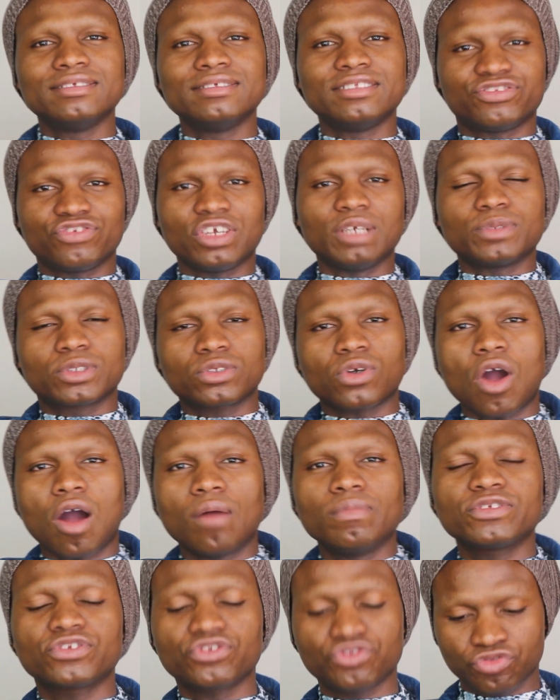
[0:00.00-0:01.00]
dreams
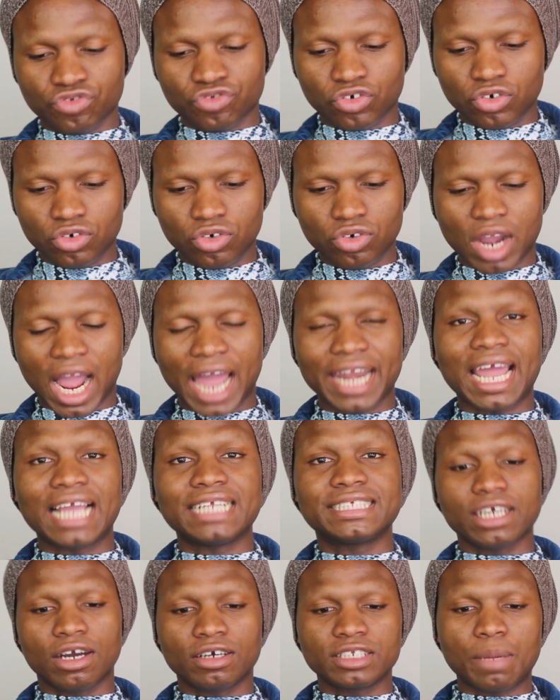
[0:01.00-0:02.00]
come true and
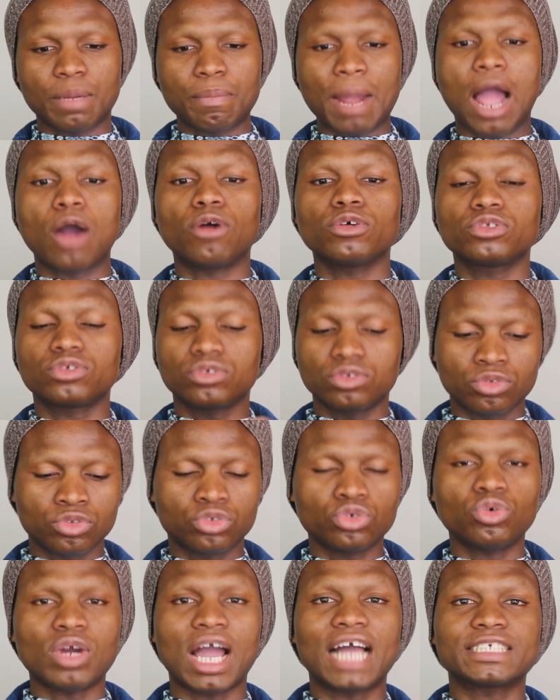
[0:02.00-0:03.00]
i tell them i'll
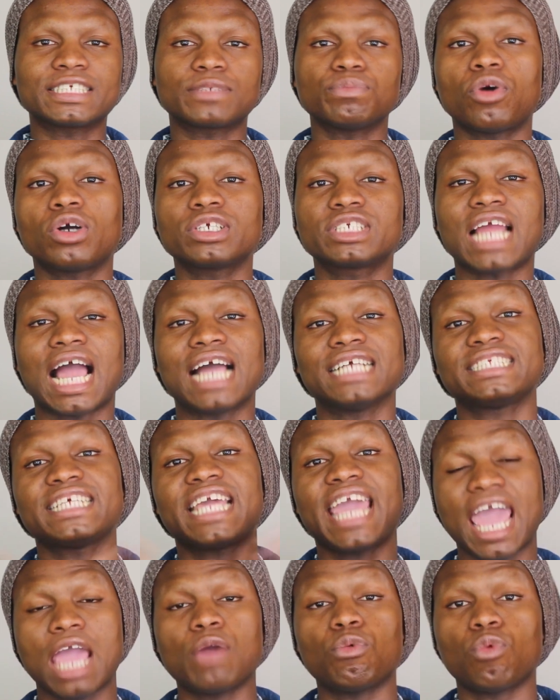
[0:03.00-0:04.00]
do as much as
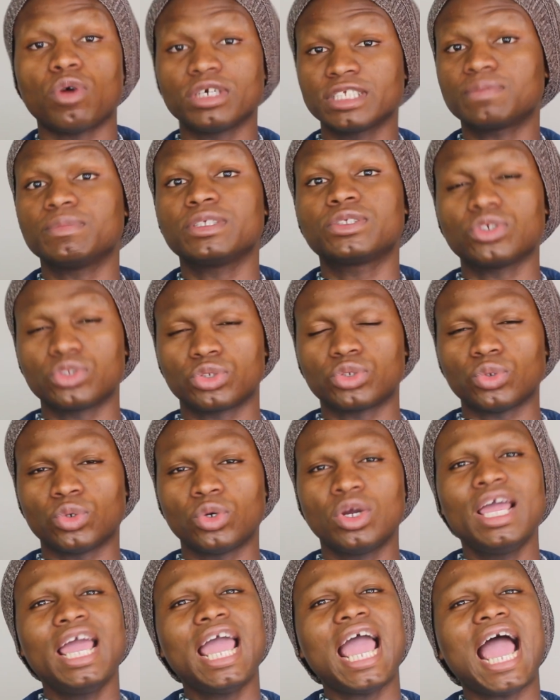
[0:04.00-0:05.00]
the hair wants me to
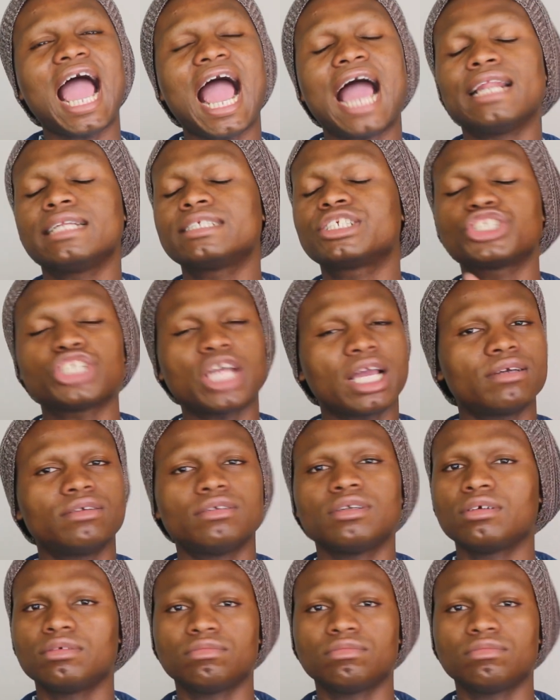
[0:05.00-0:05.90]
do and check